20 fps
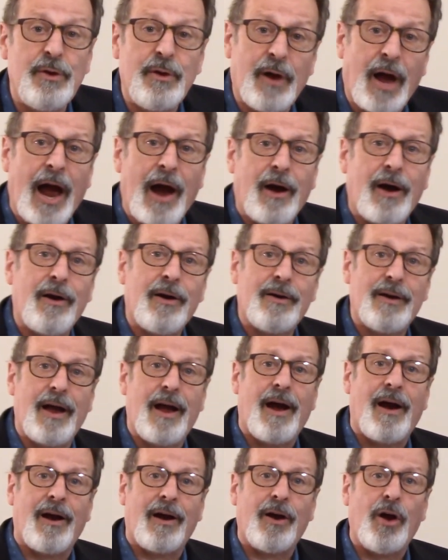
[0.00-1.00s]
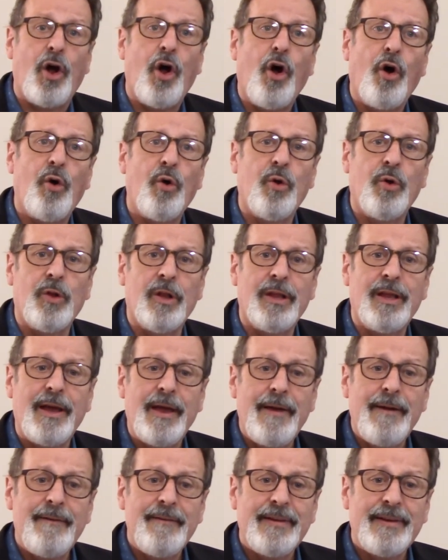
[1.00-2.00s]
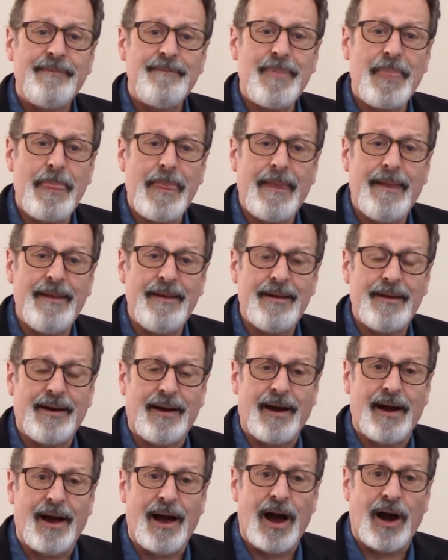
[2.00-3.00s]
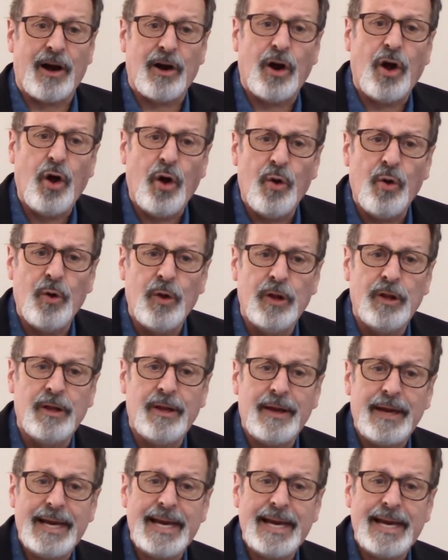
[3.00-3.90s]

our our whole our whole